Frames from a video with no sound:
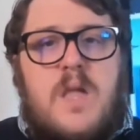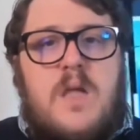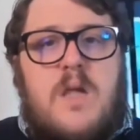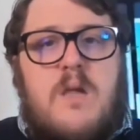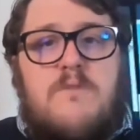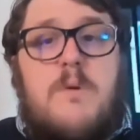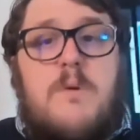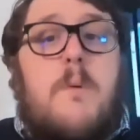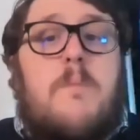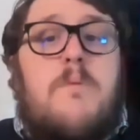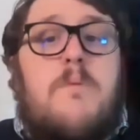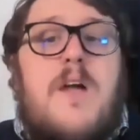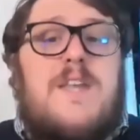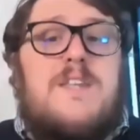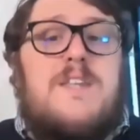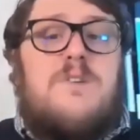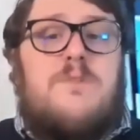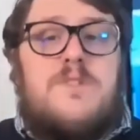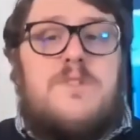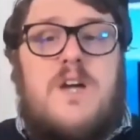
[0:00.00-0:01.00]
From a
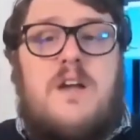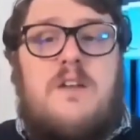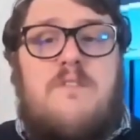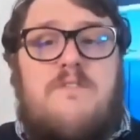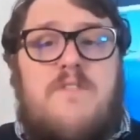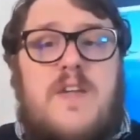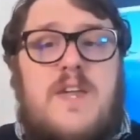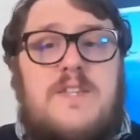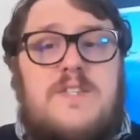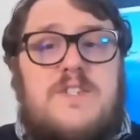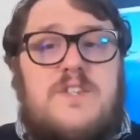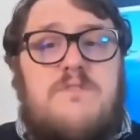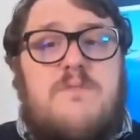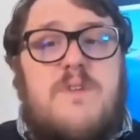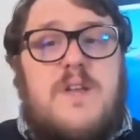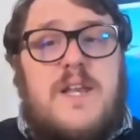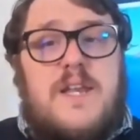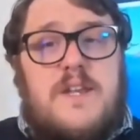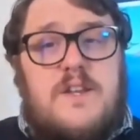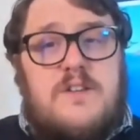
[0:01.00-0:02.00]
practical side of things, you
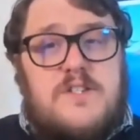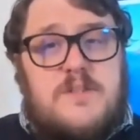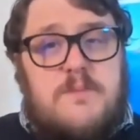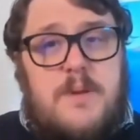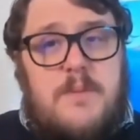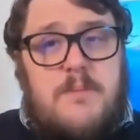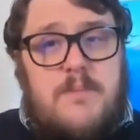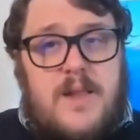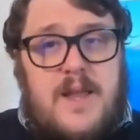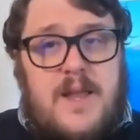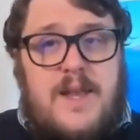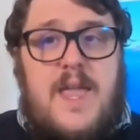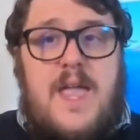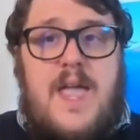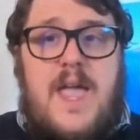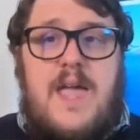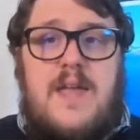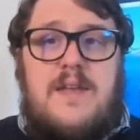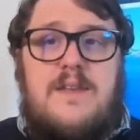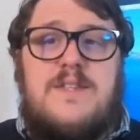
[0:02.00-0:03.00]
really need to be plan
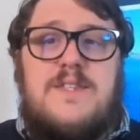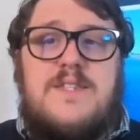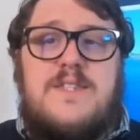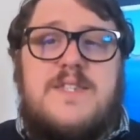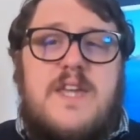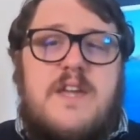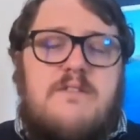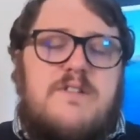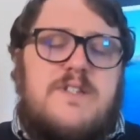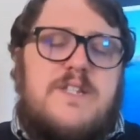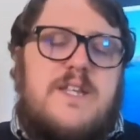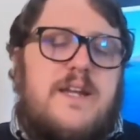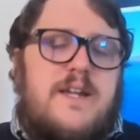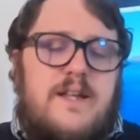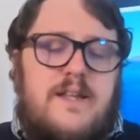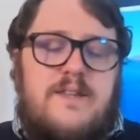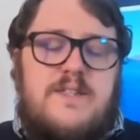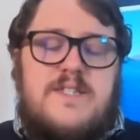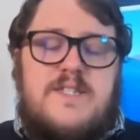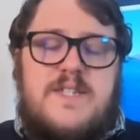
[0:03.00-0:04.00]
ahead and seriously
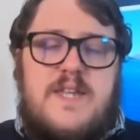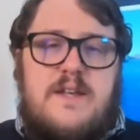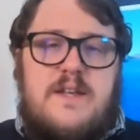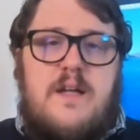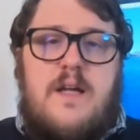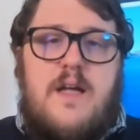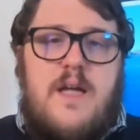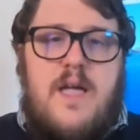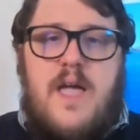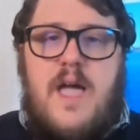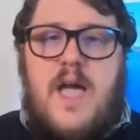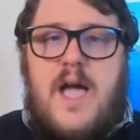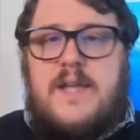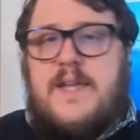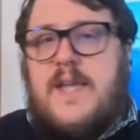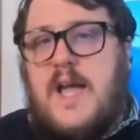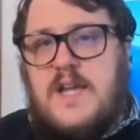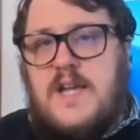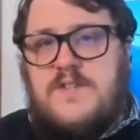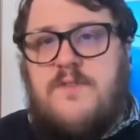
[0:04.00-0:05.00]
consider a
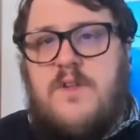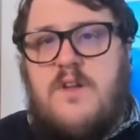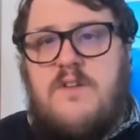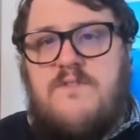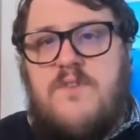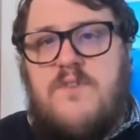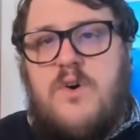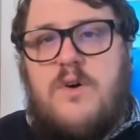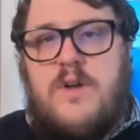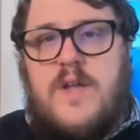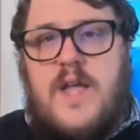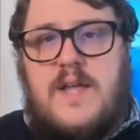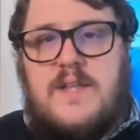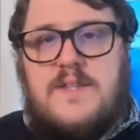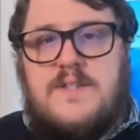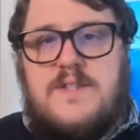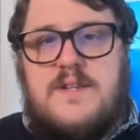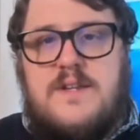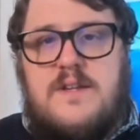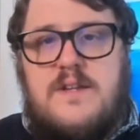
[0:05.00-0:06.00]
cash flow
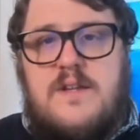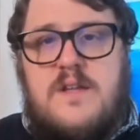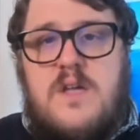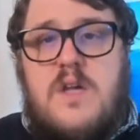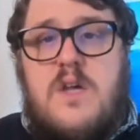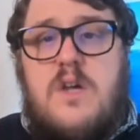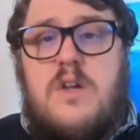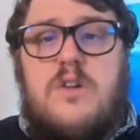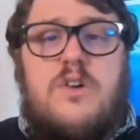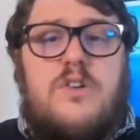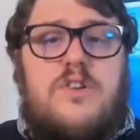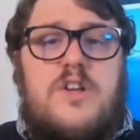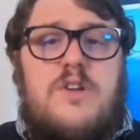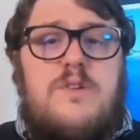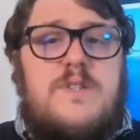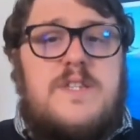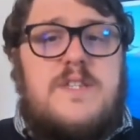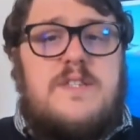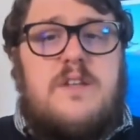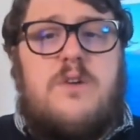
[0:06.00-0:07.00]
forecast. Good
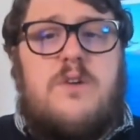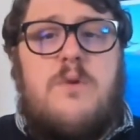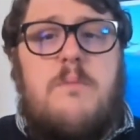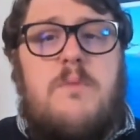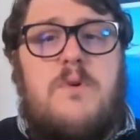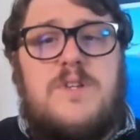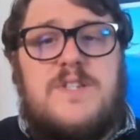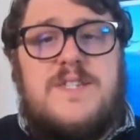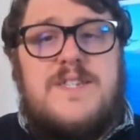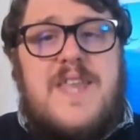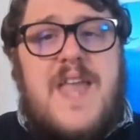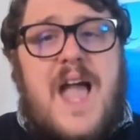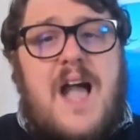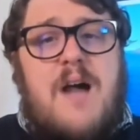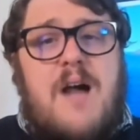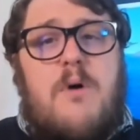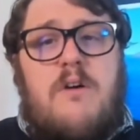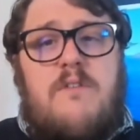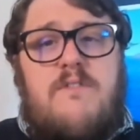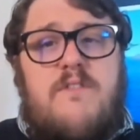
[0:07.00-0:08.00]
news is that QuickBooks
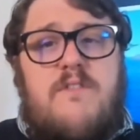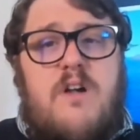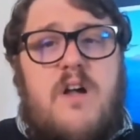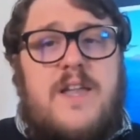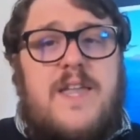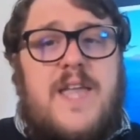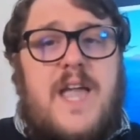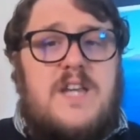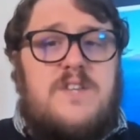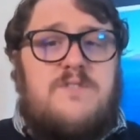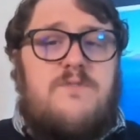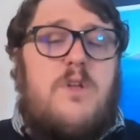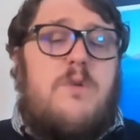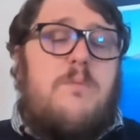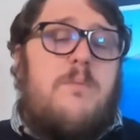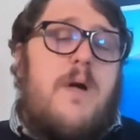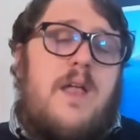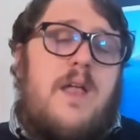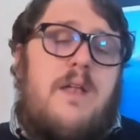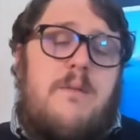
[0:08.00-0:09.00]
now offer a cash flow
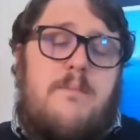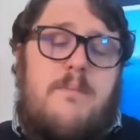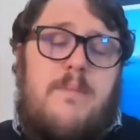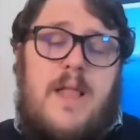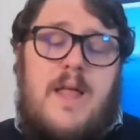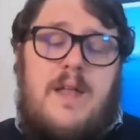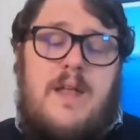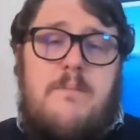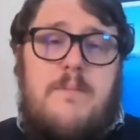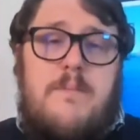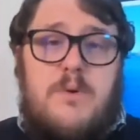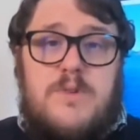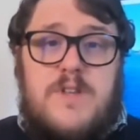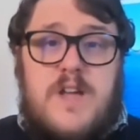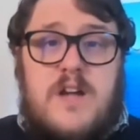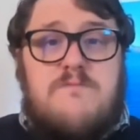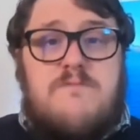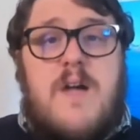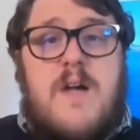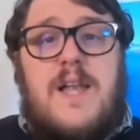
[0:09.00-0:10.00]
planner built
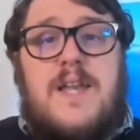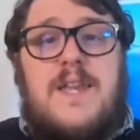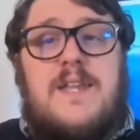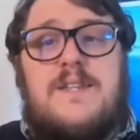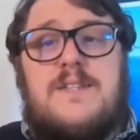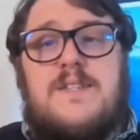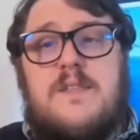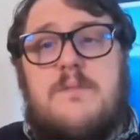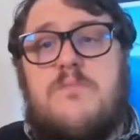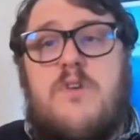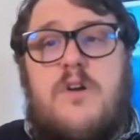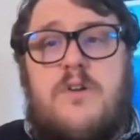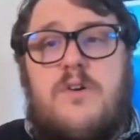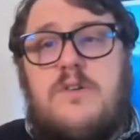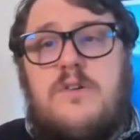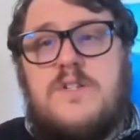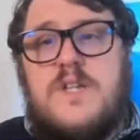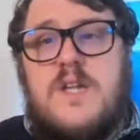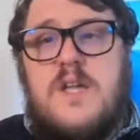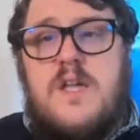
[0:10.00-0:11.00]
directly into the
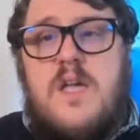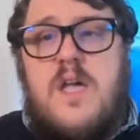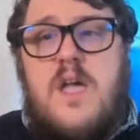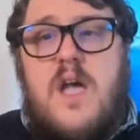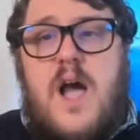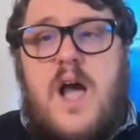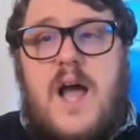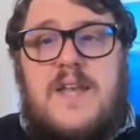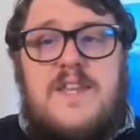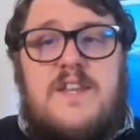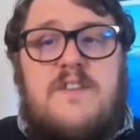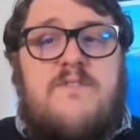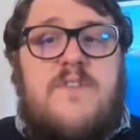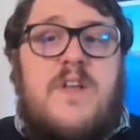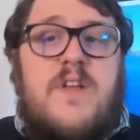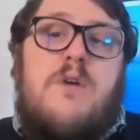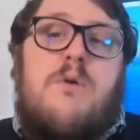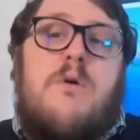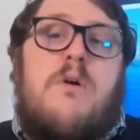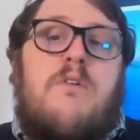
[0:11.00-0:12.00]
product. I did a
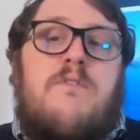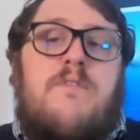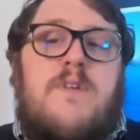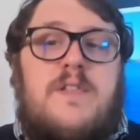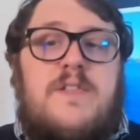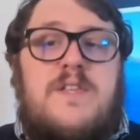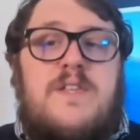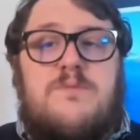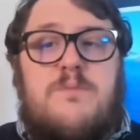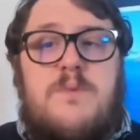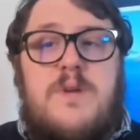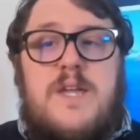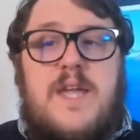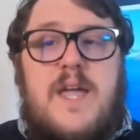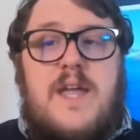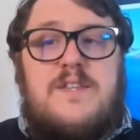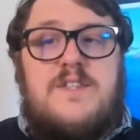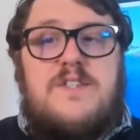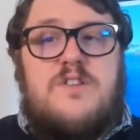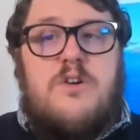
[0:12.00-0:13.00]
video of it this
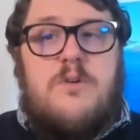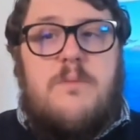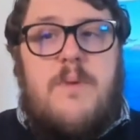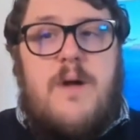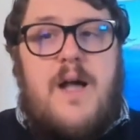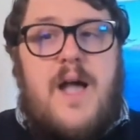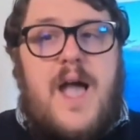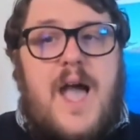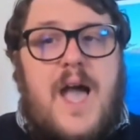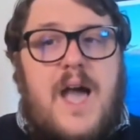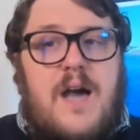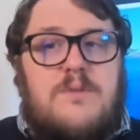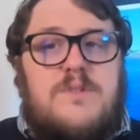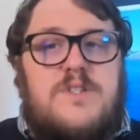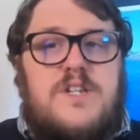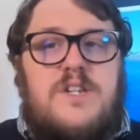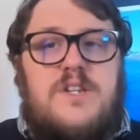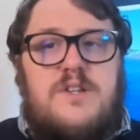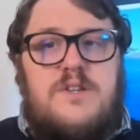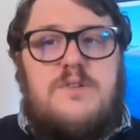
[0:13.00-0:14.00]
weekend to talk about how
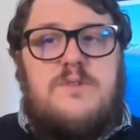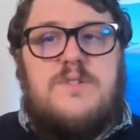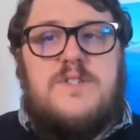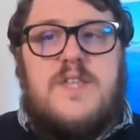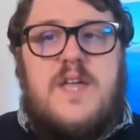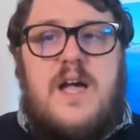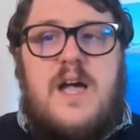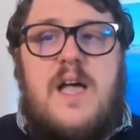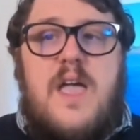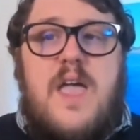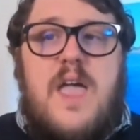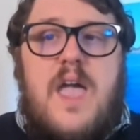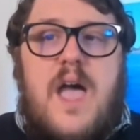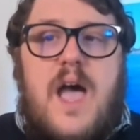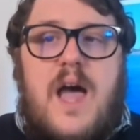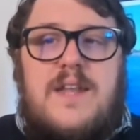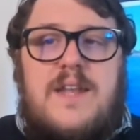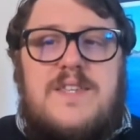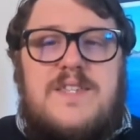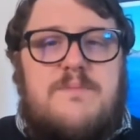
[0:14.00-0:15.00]
to use that,
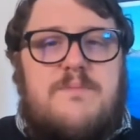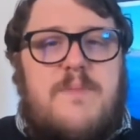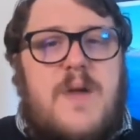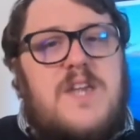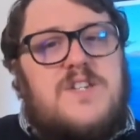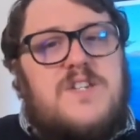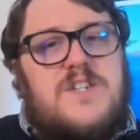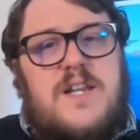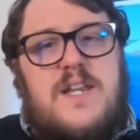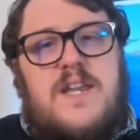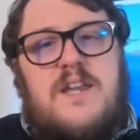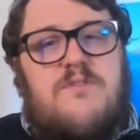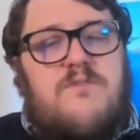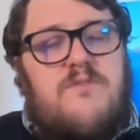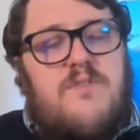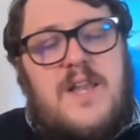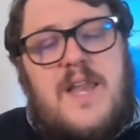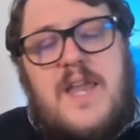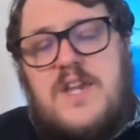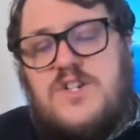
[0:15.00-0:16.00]
and especially in
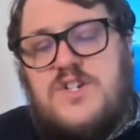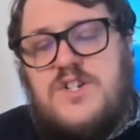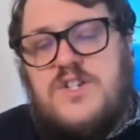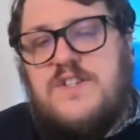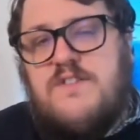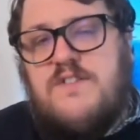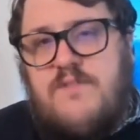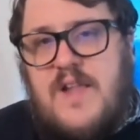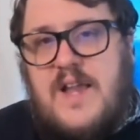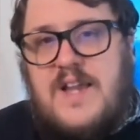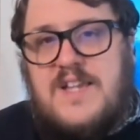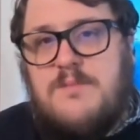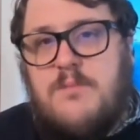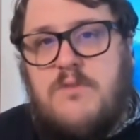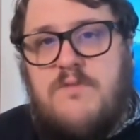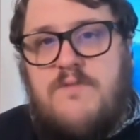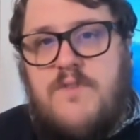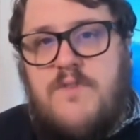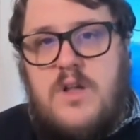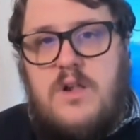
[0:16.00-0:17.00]
relation to
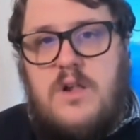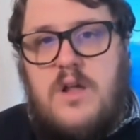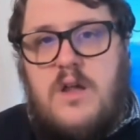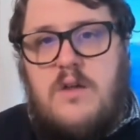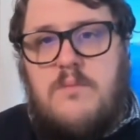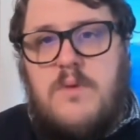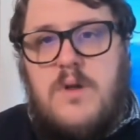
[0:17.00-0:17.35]
flexible furlough.